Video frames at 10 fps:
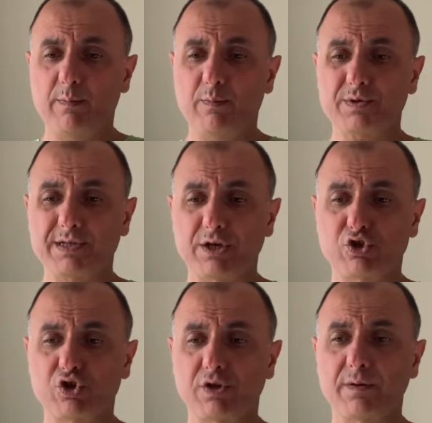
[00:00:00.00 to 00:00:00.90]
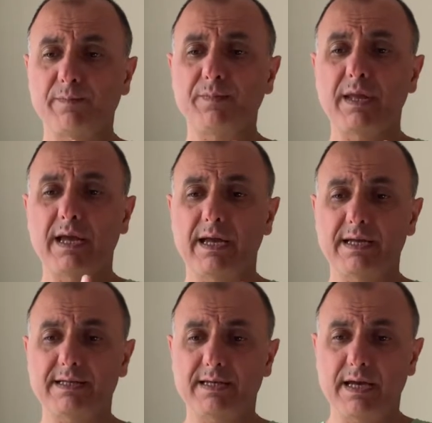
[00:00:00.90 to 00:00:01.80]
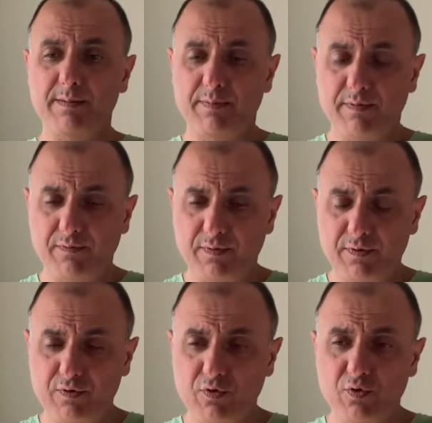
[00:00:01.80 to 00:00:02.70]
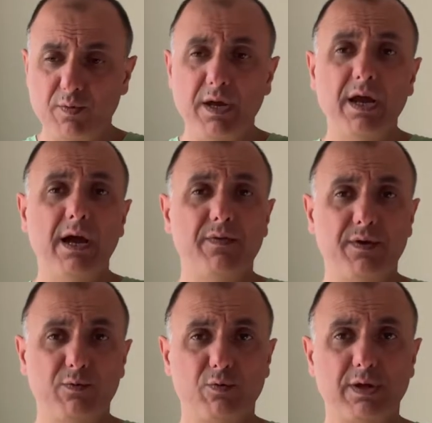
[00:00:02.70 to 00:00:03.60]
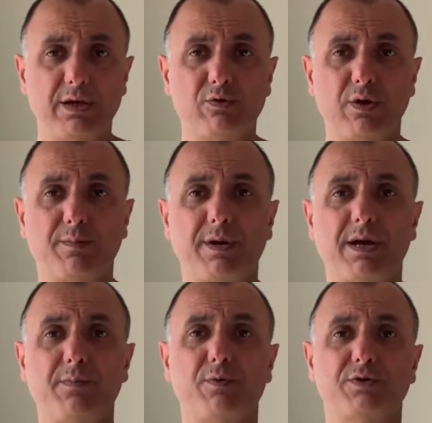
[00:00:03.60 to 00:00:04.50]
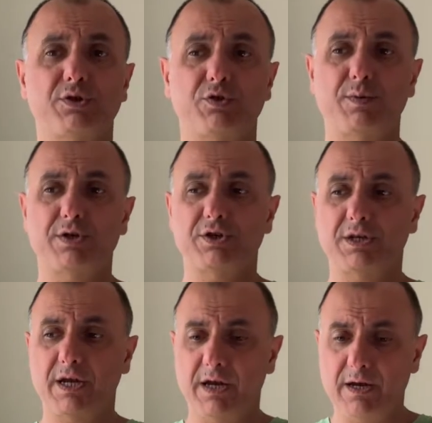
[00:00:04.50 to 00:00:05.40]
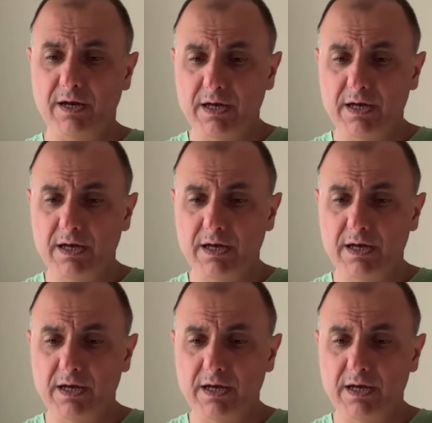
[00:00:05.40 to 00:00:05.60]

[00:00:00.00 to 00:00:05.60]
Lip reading: suction, tape for the tube, and then we would like to apply post-intubation care.